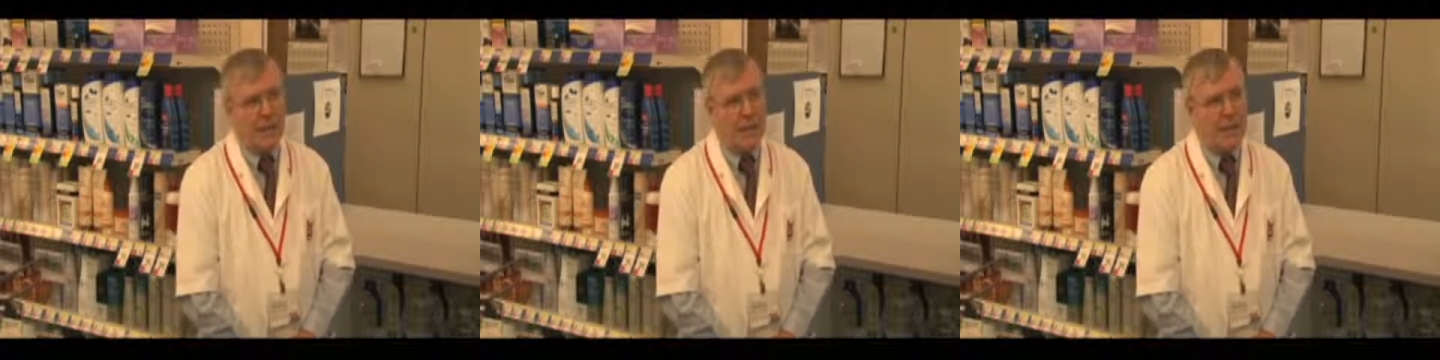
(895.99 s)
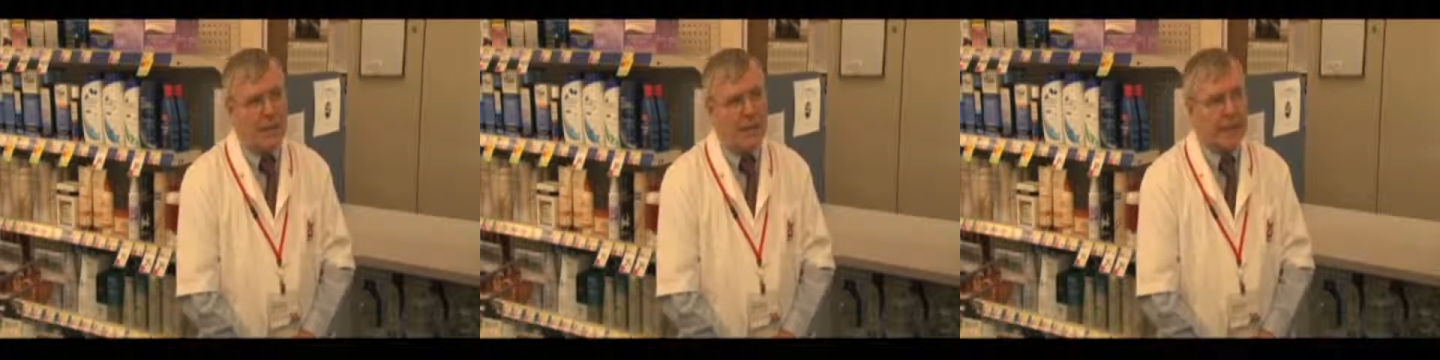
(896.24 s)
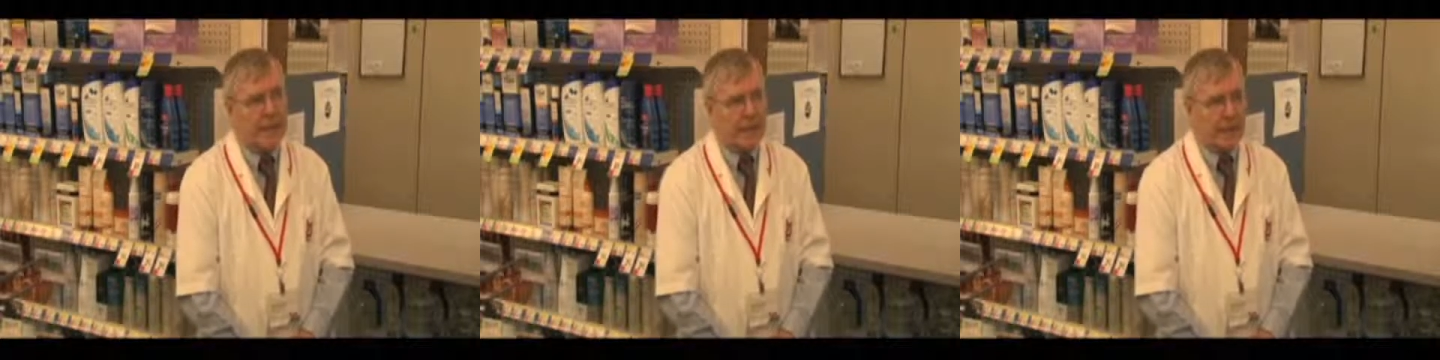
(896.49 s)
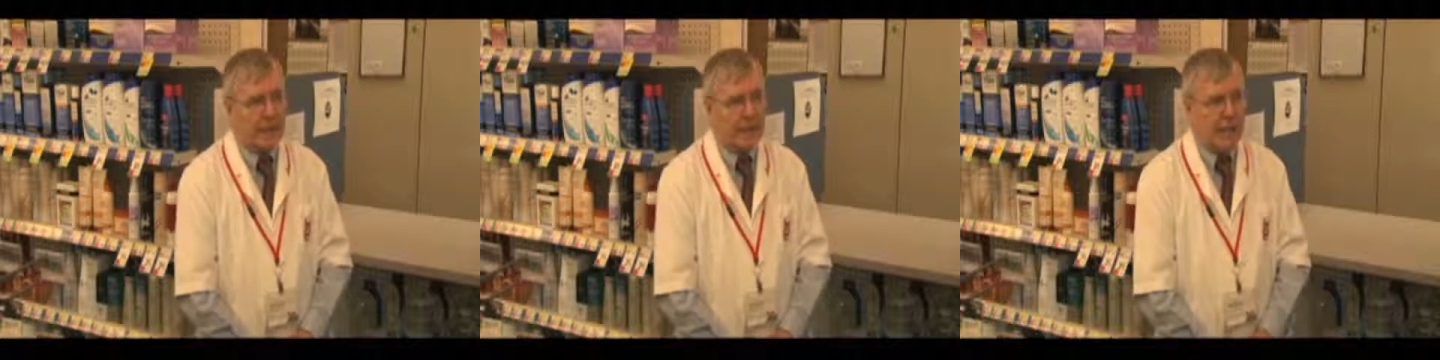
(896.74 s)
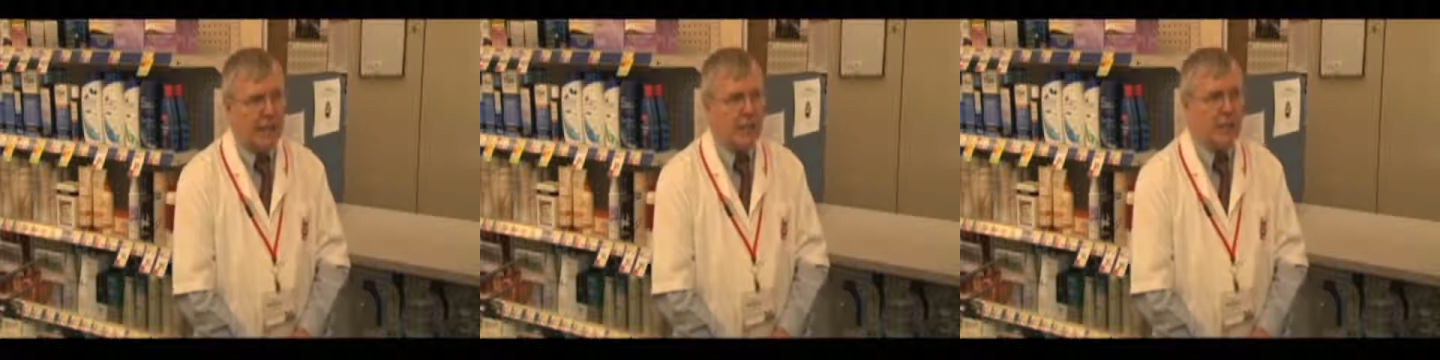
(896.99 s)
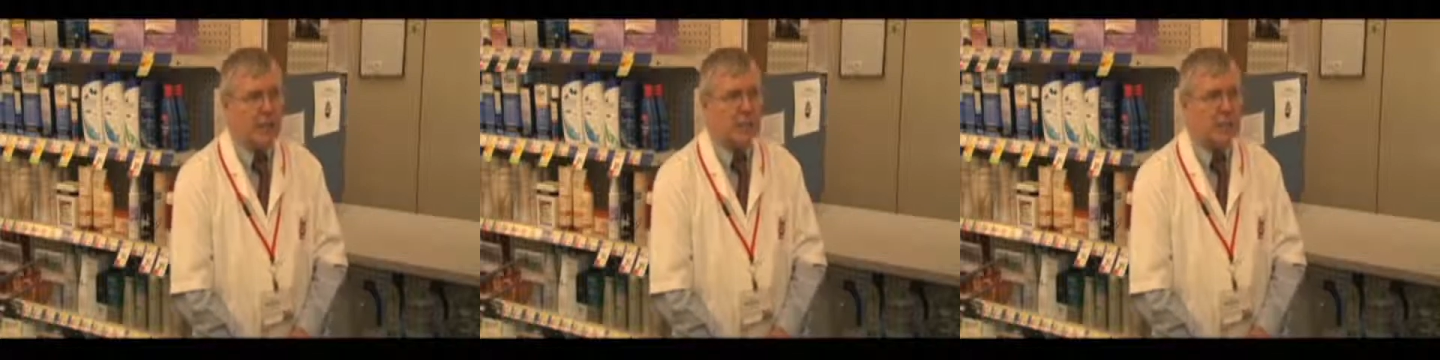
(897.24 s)
we can handle that
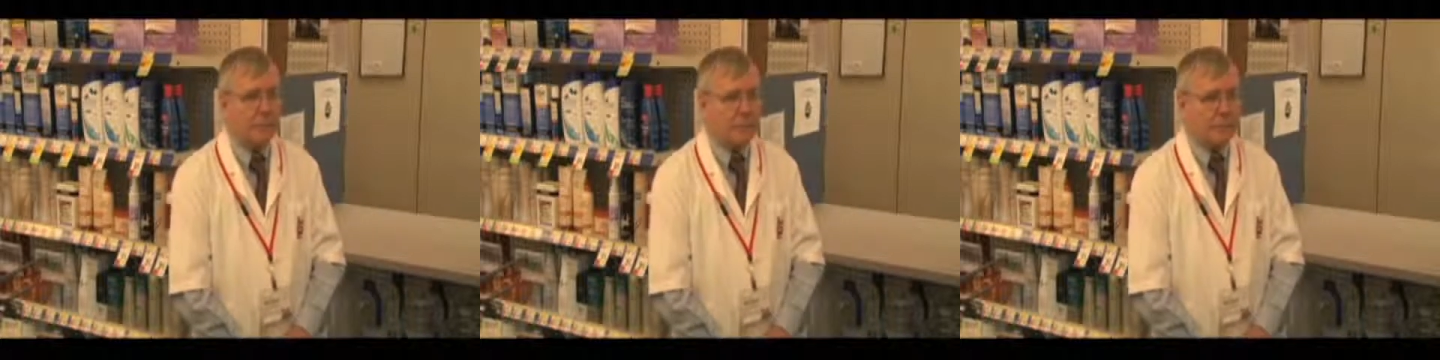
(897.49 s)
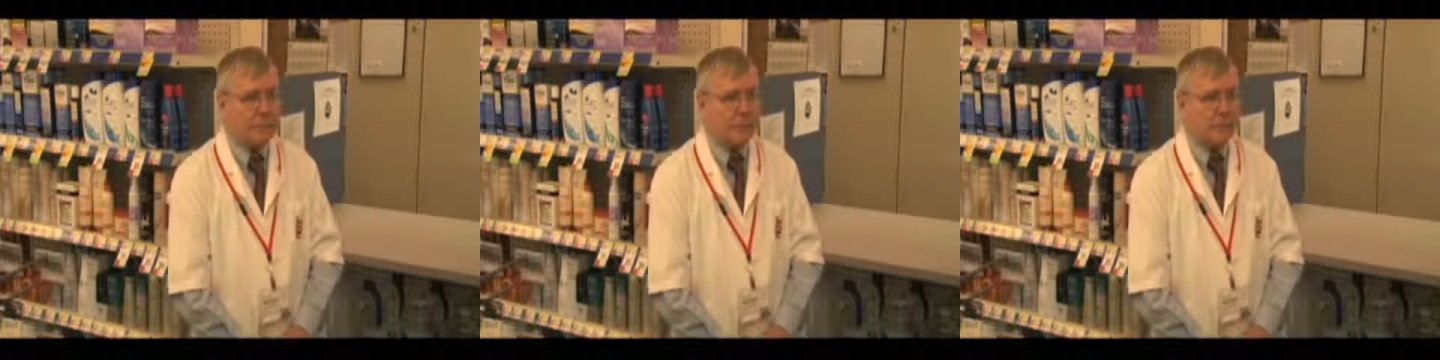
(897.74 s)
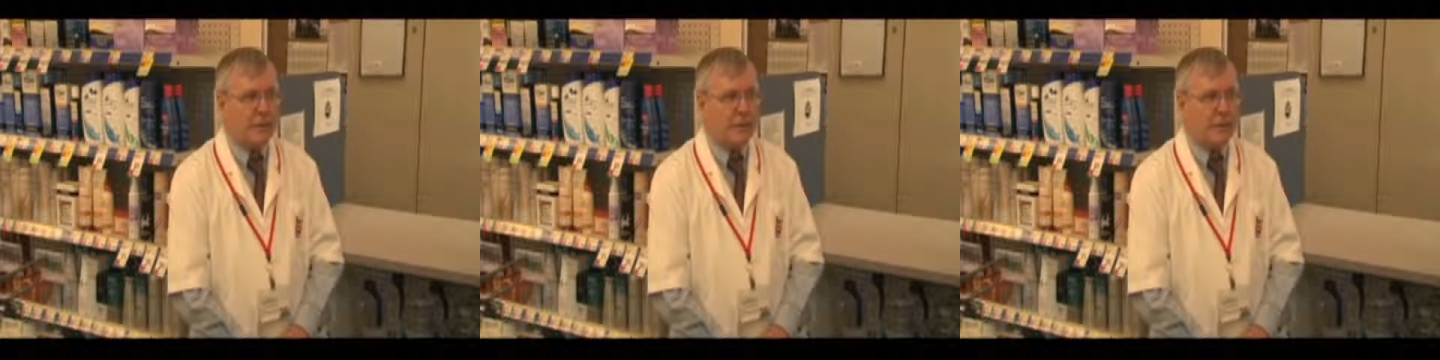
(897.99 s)
through the computer.